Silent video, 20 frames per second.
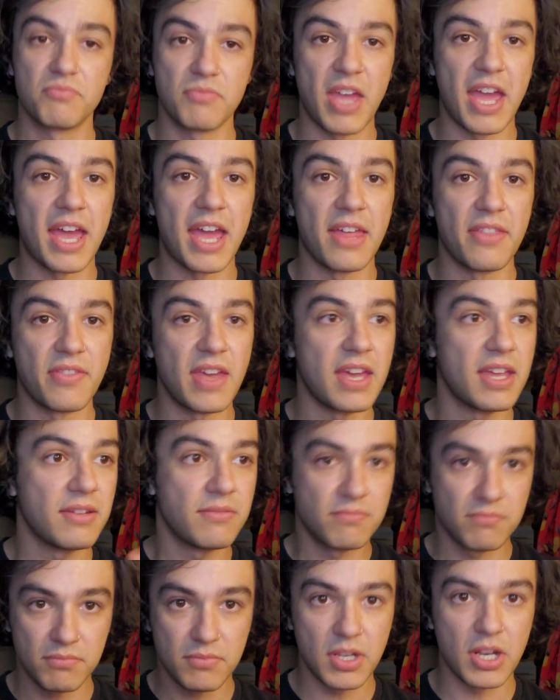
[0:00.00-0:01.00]
And
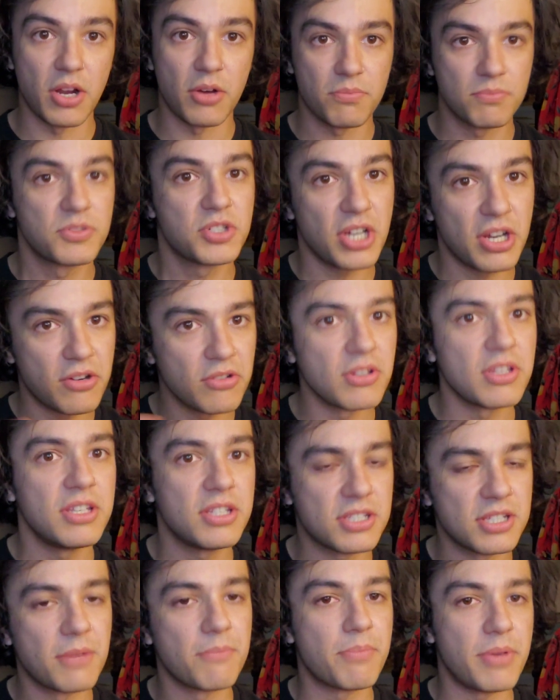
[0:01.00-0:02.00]
then, generally
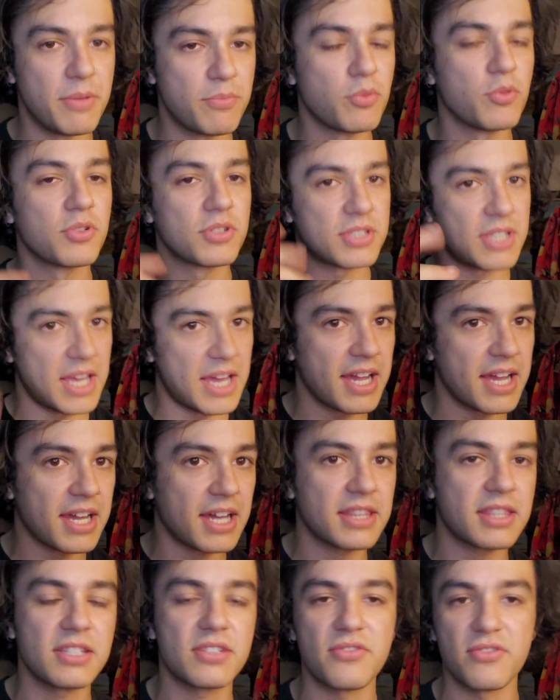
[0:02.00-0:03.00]
some people will say, I
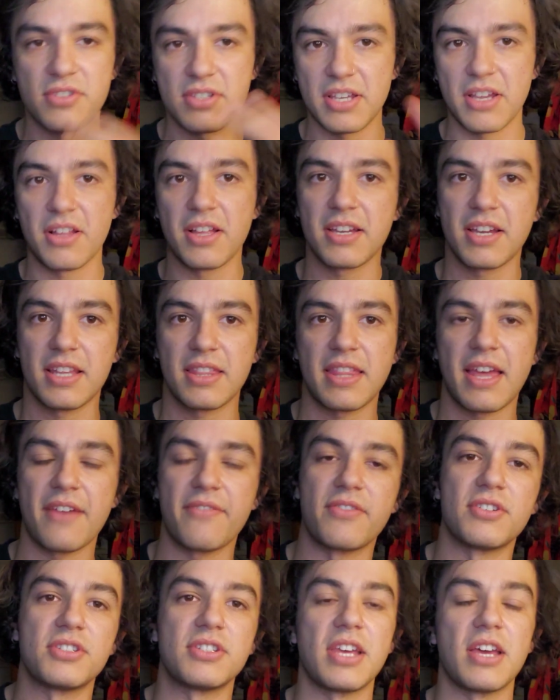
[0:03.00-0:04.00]
got this for sale, I got that
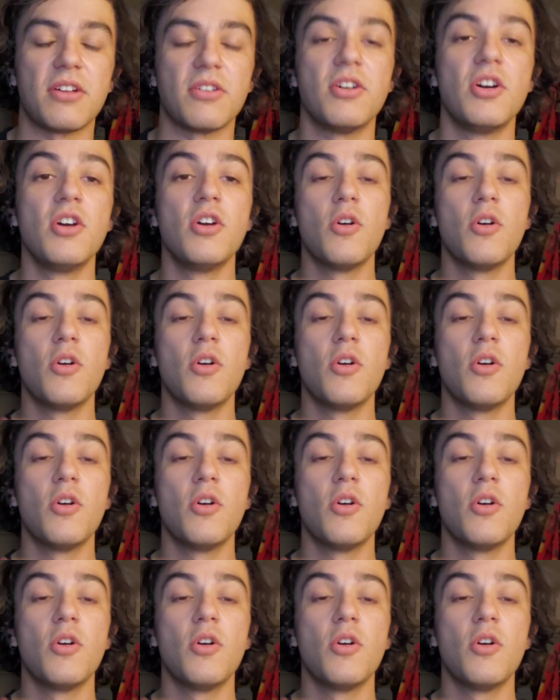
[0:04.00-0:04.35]
for sale.